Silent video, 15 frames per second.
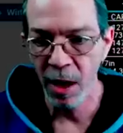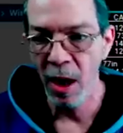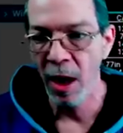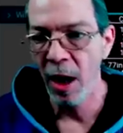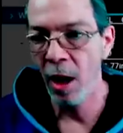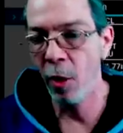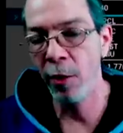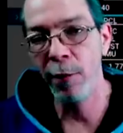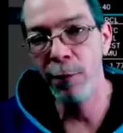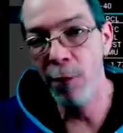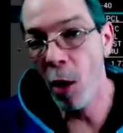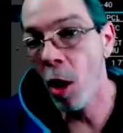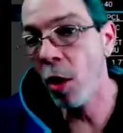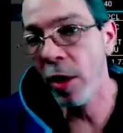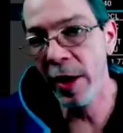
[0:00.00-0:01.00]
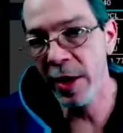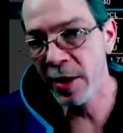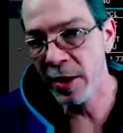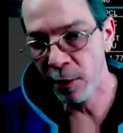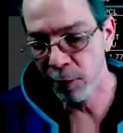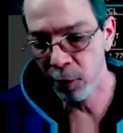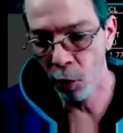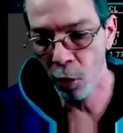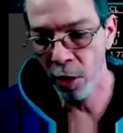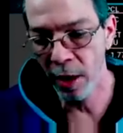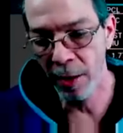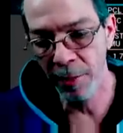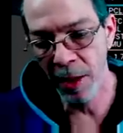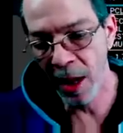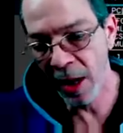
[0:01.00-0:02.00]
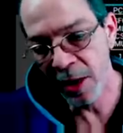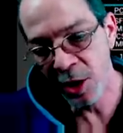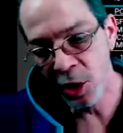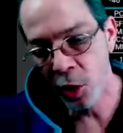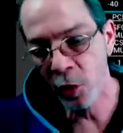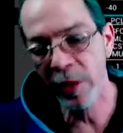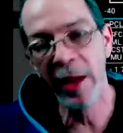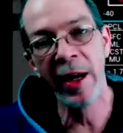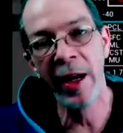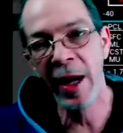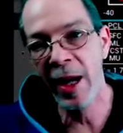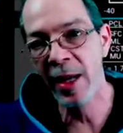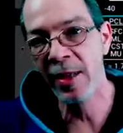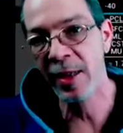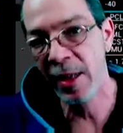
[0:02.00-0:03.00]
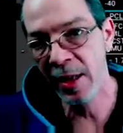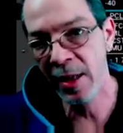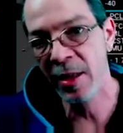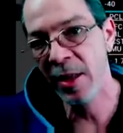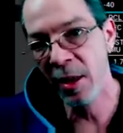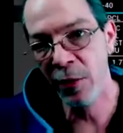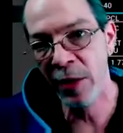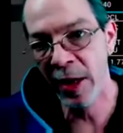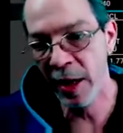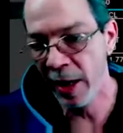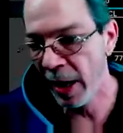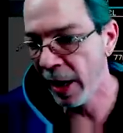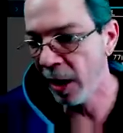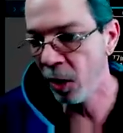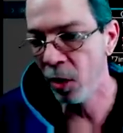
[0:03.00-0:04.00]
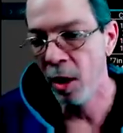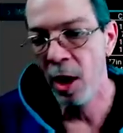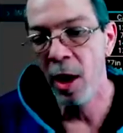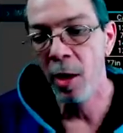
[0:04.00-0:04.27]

On the far east of Florida, I'm not showing that it has any significant hail,